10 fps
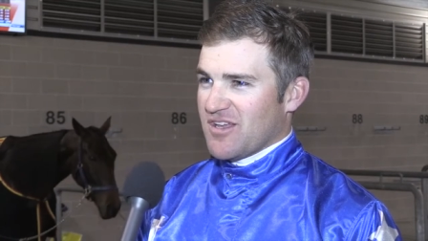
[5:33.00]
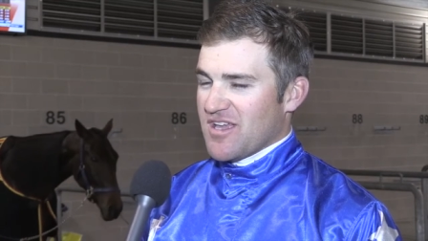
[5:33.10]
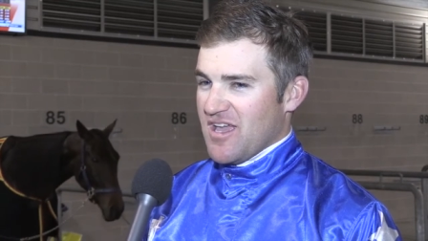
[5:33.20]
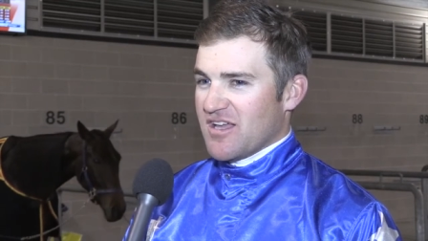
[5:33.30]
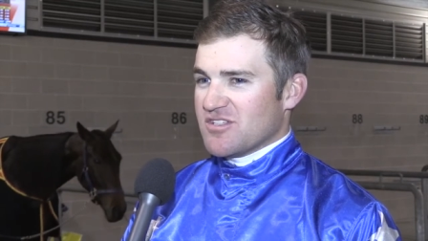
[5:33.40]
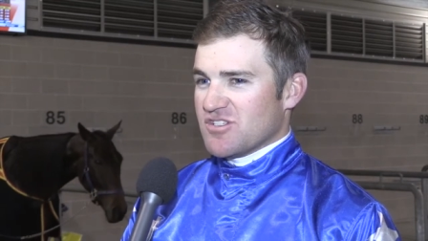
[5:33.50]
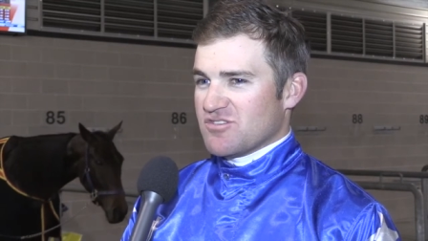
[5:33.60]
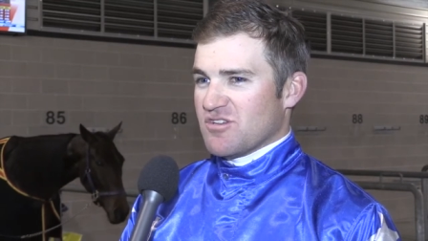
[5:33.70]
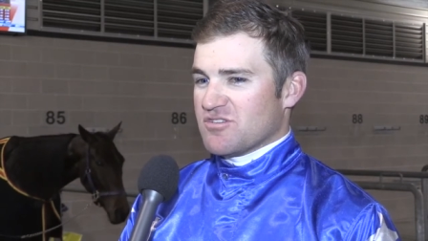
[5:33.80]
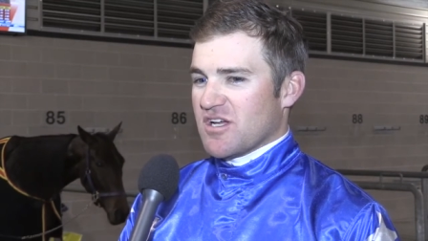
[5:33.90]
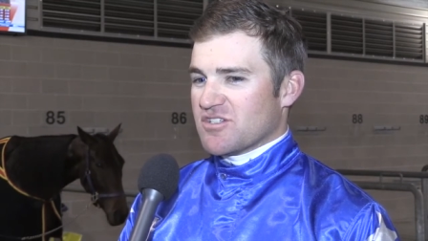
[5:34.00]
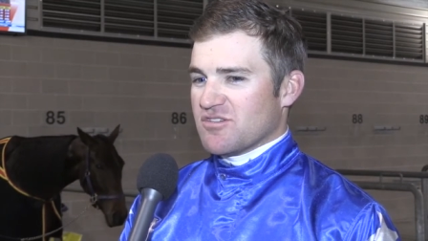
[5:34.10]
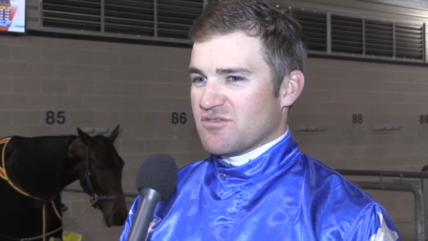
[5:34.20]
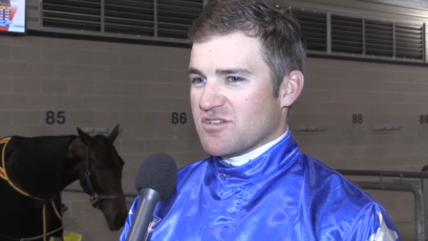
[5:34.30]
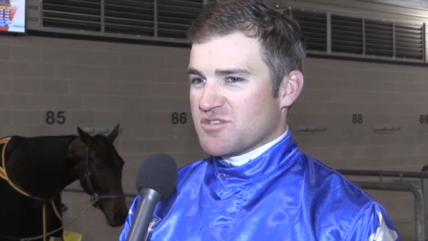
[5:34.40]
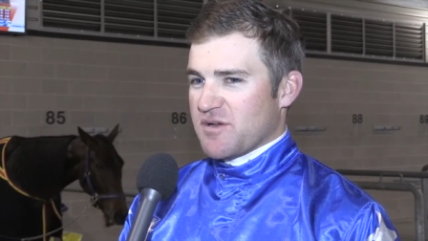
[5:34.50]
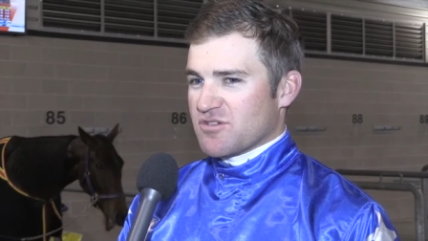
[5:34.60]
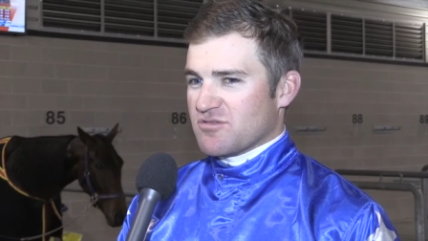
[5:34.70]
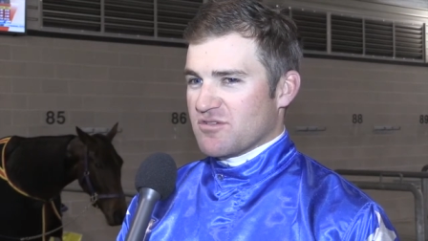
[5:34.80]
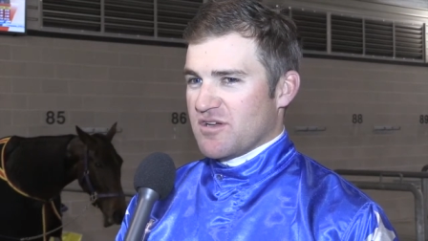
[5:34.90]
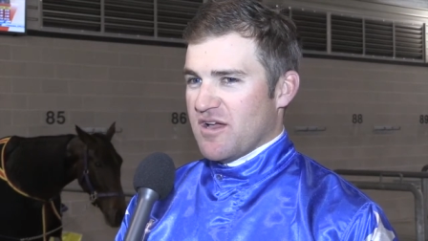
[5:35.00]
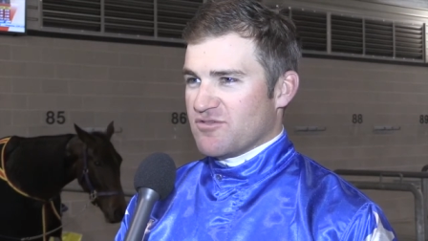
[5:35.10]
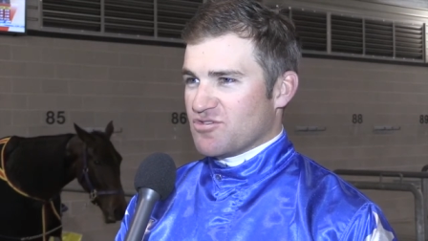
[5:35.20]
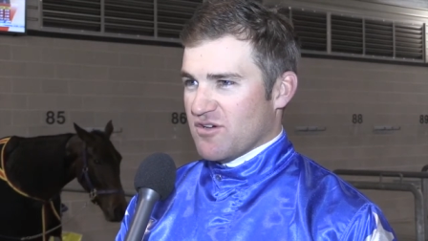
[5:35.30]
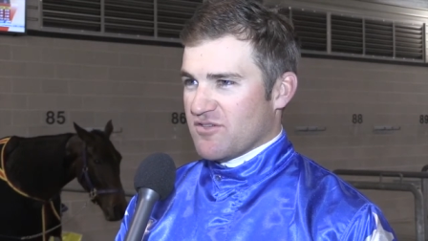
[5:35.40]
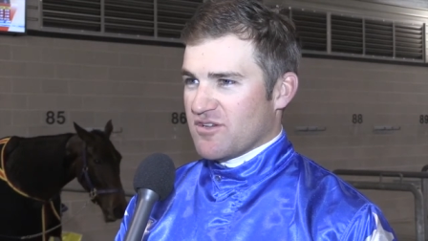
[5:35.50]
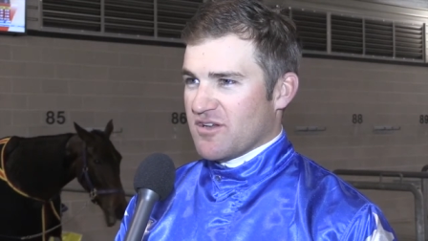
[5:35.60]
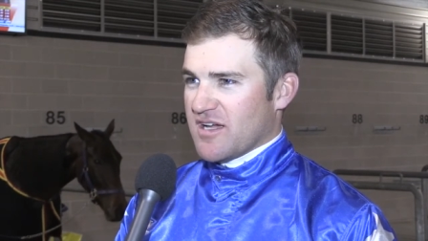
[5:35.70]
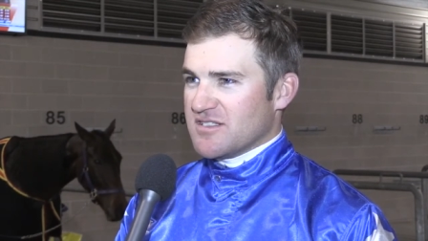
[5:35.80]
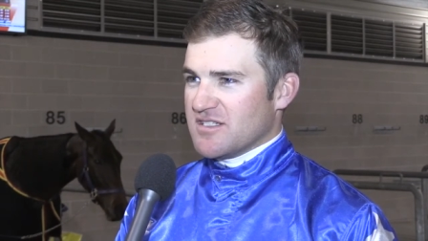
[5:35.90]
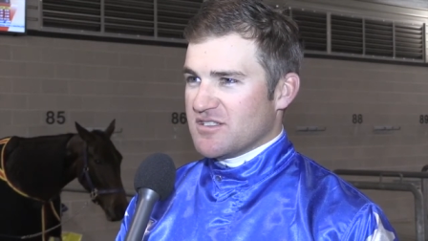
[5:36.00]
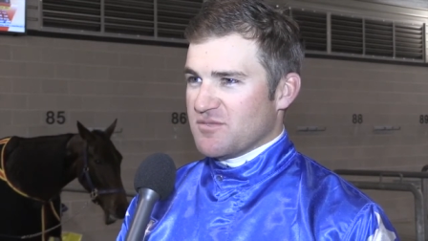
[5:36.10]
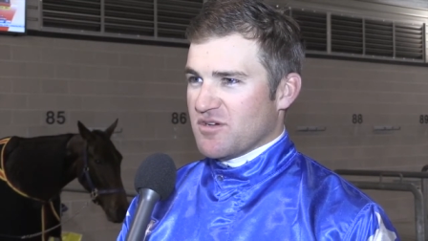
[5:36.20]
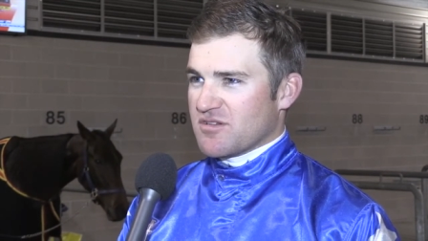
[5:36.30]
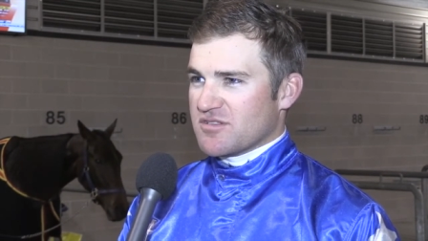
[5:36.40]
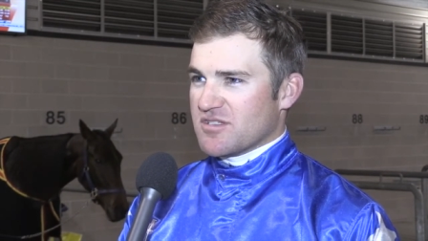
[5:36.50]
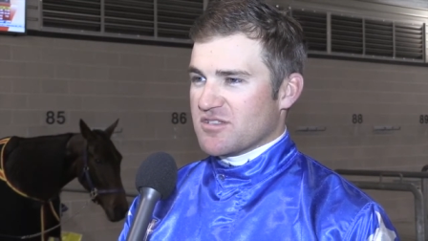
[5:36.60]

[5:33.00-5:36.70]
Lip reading: Yeah, it's actually really special to have a drive on her, Hazy, to be honest.